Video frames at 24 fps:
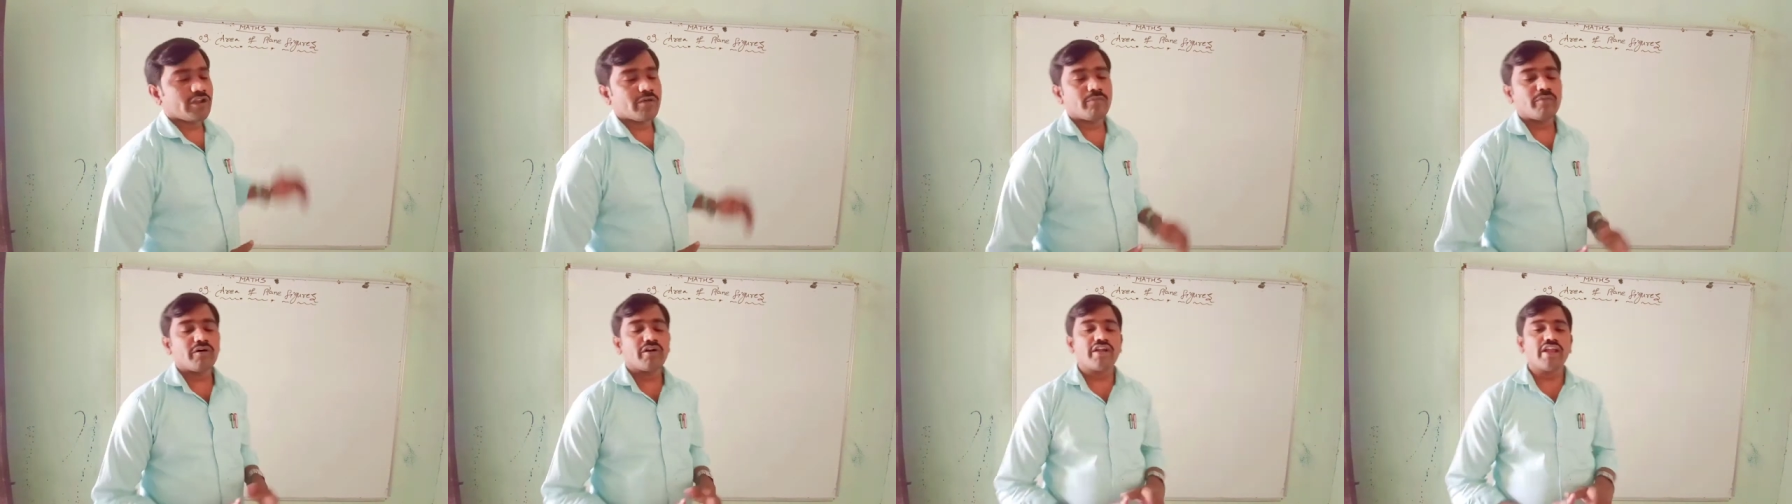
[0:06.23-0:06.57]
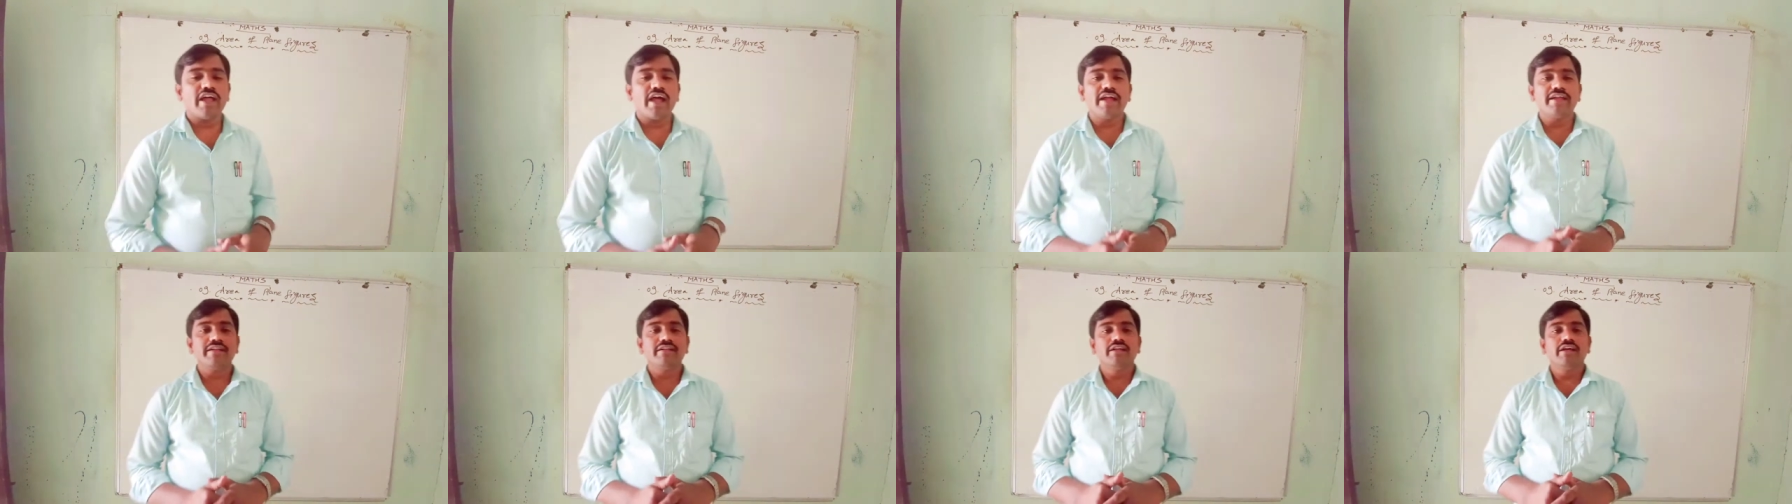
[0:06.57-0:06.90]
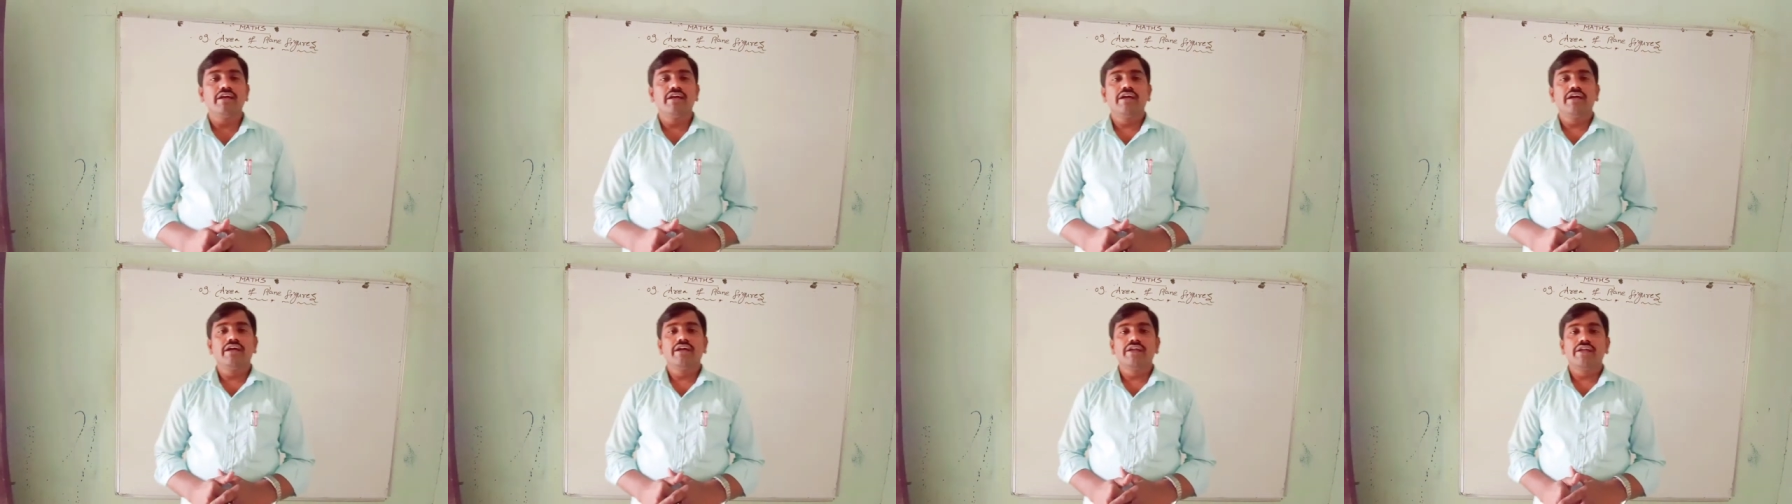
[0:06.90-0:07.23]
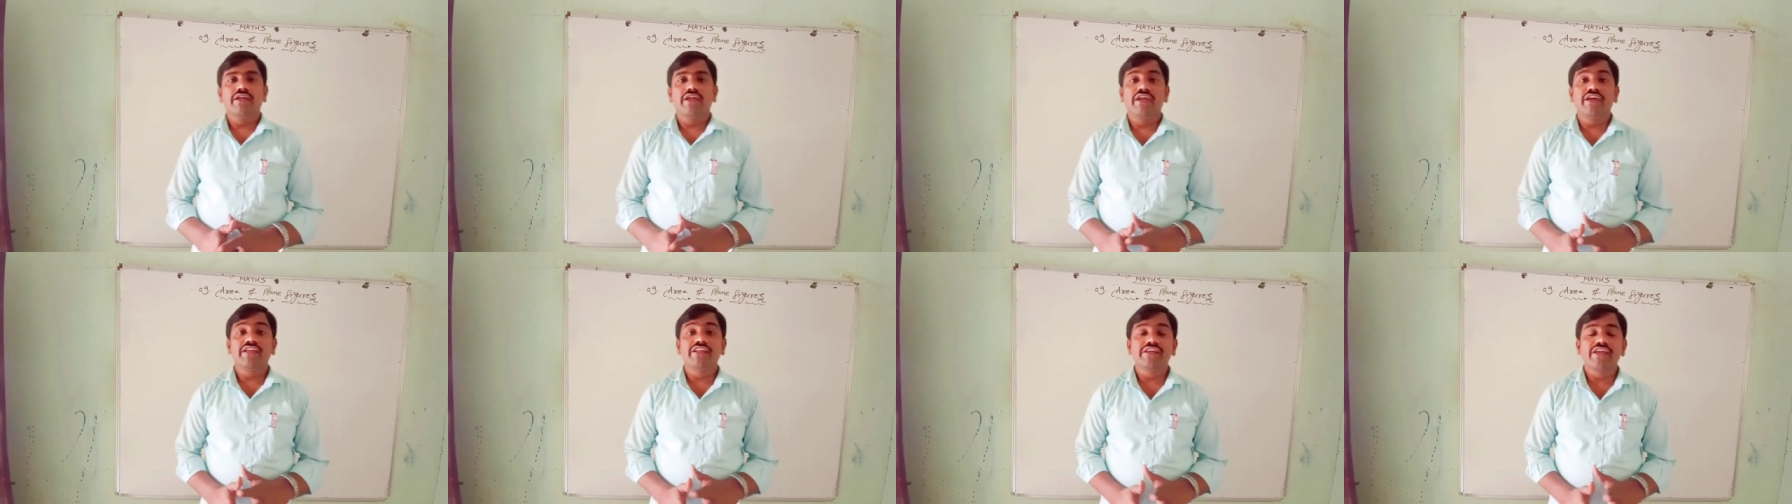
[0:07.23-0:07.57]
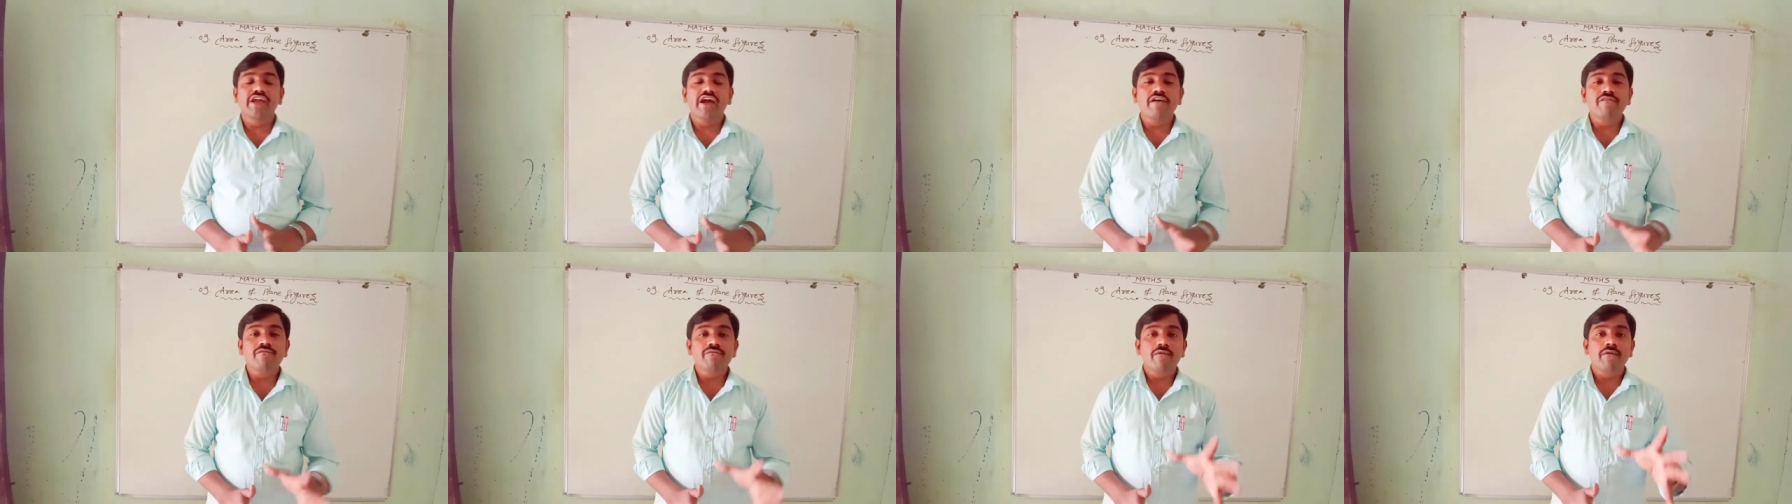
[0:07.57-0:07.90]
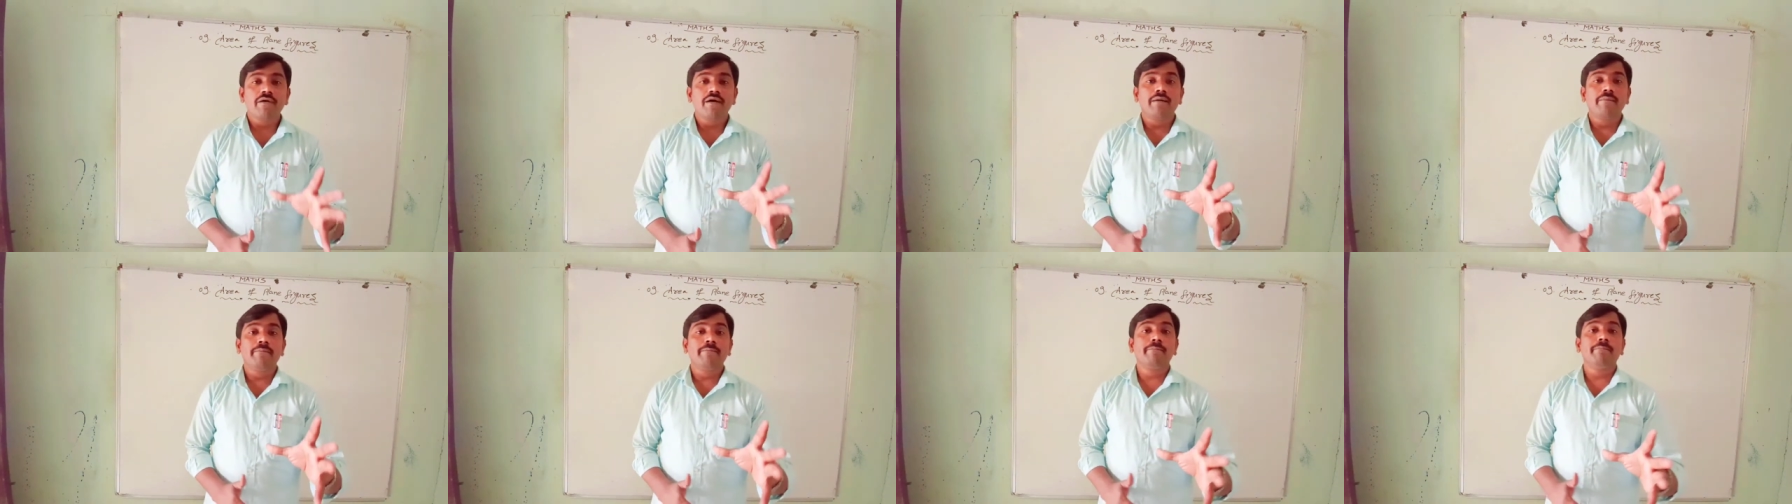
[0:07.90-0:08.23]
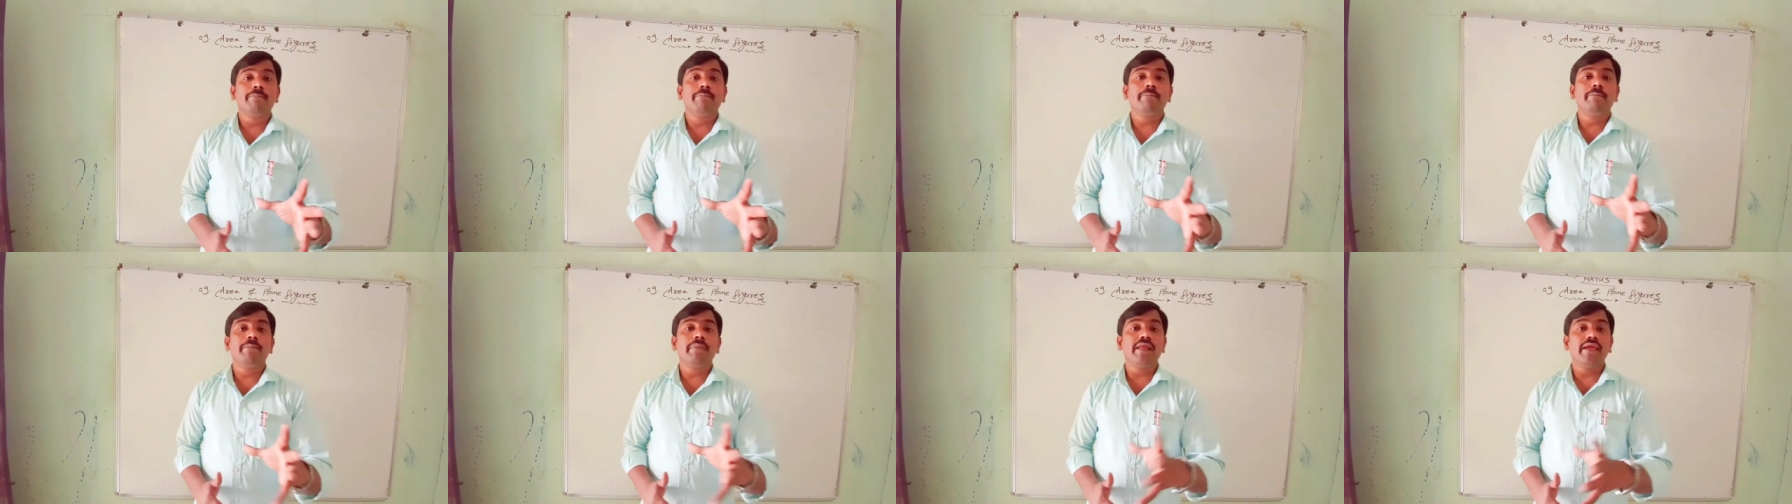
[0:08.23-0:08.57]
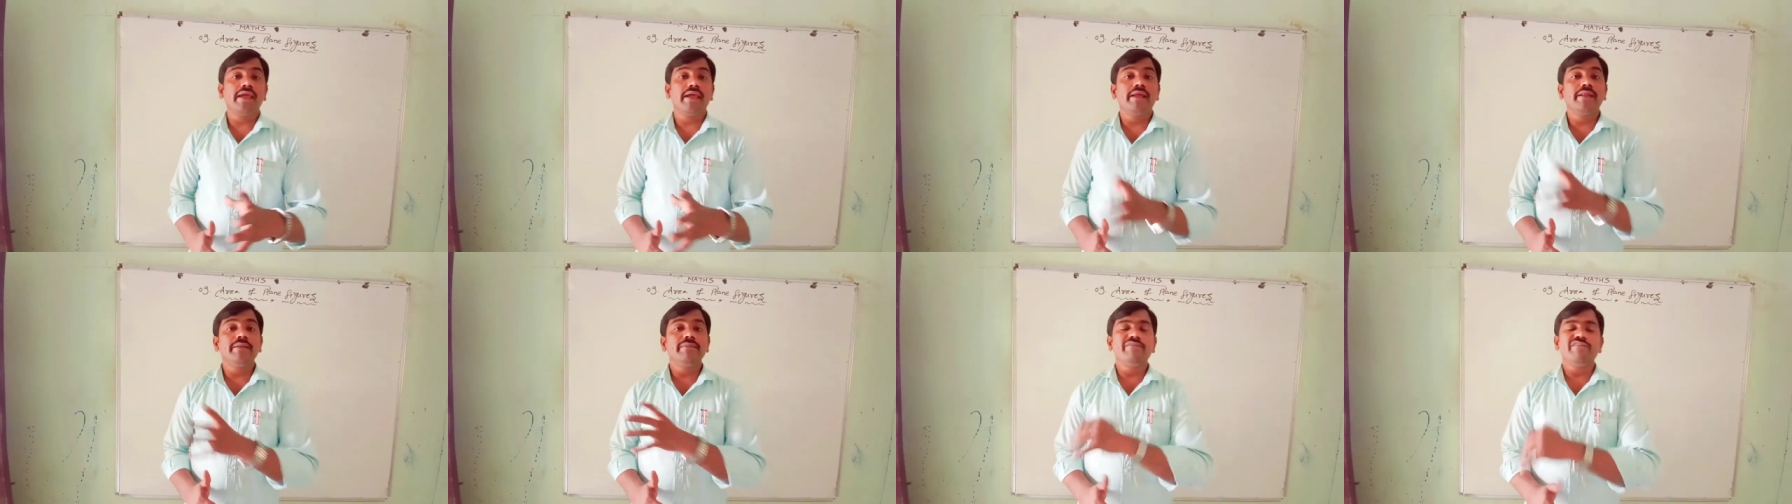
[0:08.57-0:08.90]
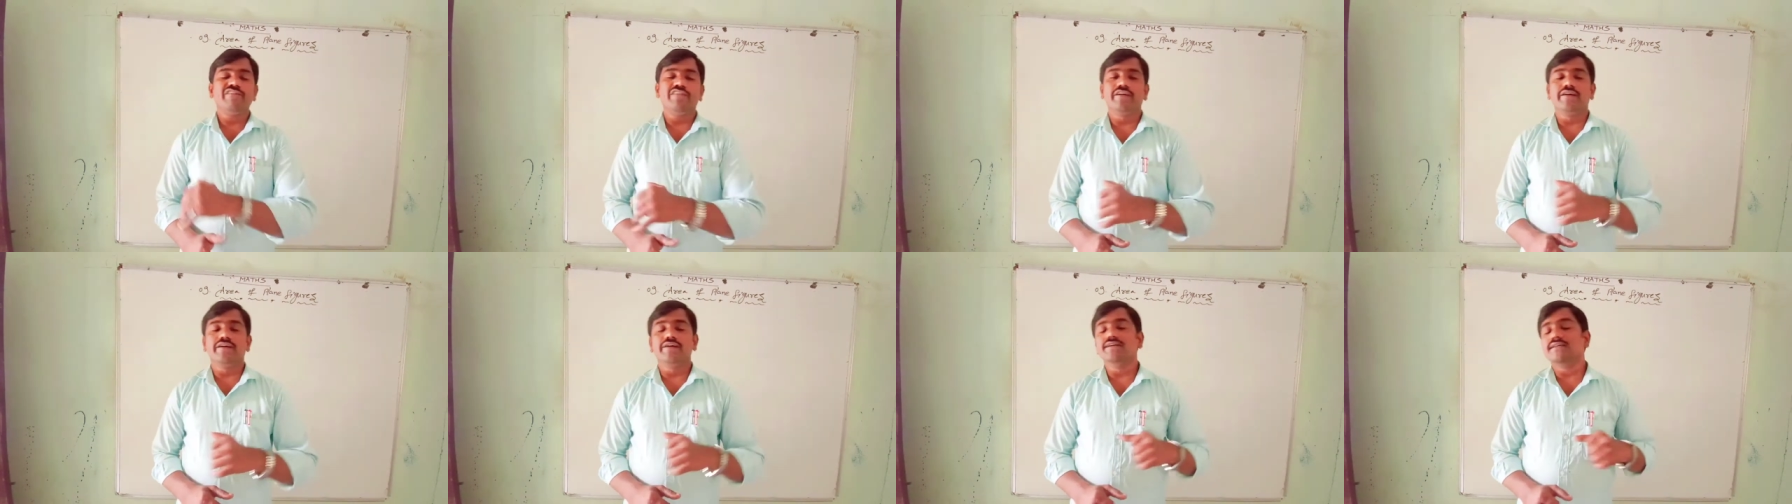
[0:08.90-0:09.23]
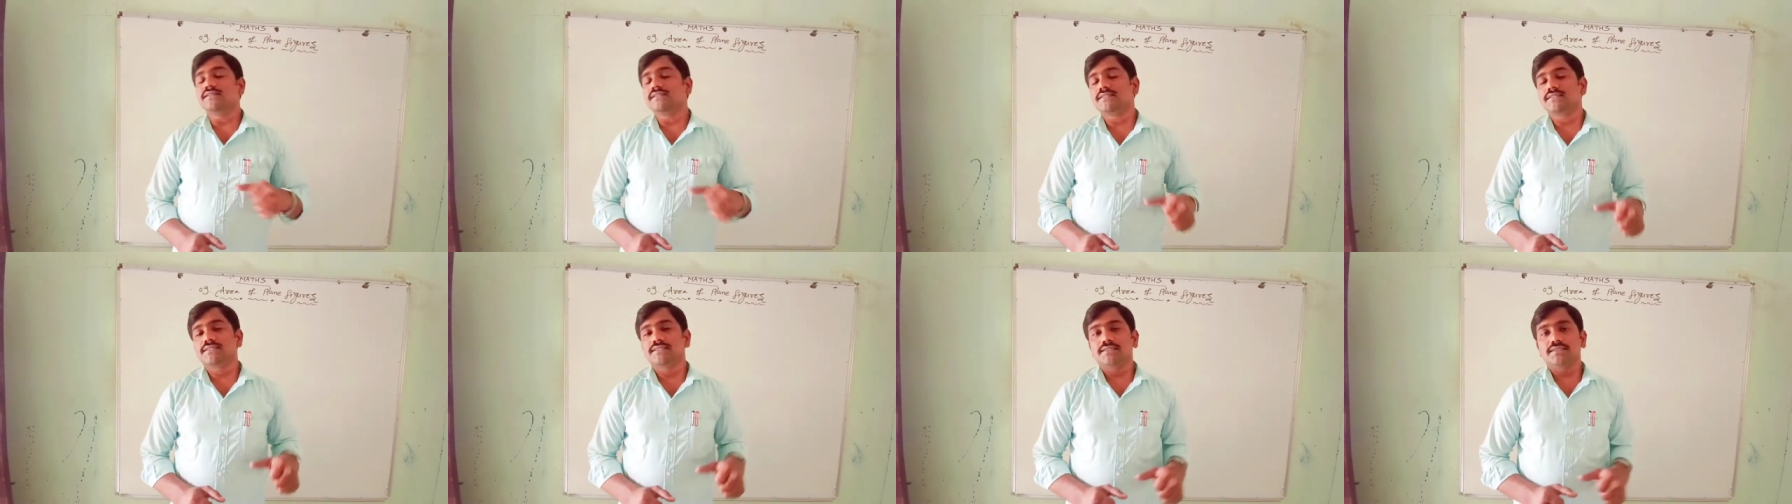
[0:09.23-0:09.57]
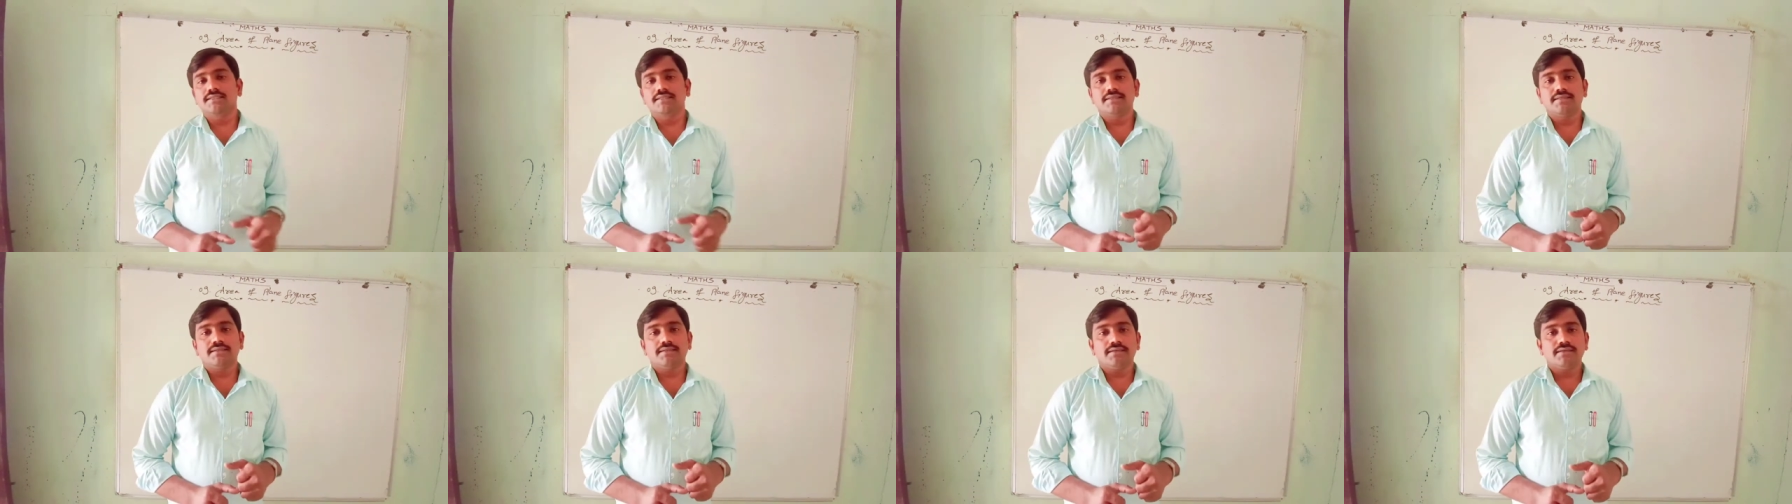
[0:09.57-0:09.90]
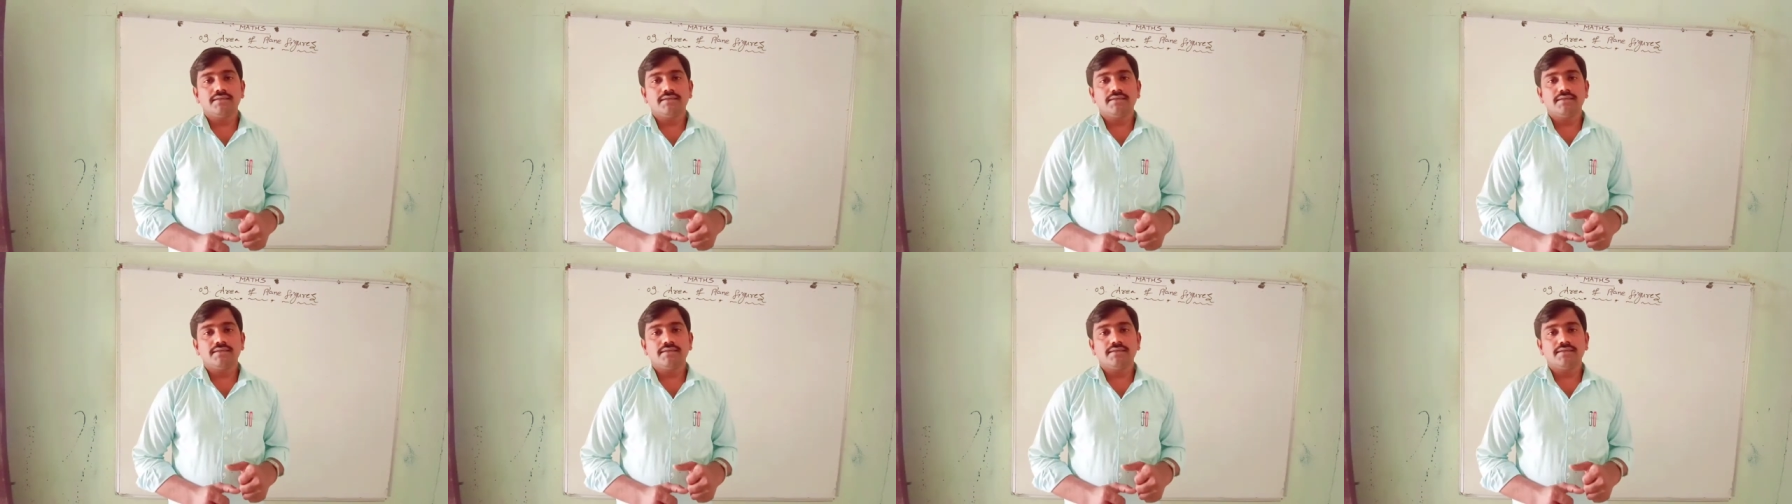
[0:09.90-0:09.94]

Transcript: number 9 area of plane figures.